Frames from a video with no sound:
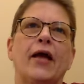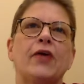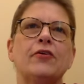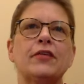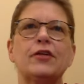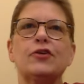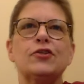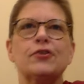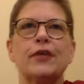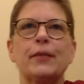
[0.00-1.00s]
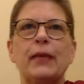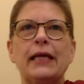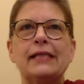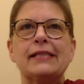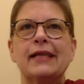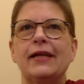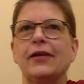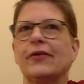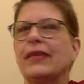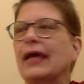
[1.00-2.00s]
oh, do little shorty pants? I didn't
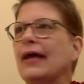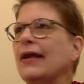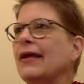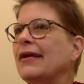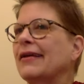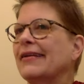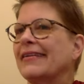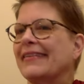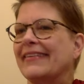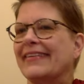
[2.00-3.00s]
know well, that. When you sit back, you're like,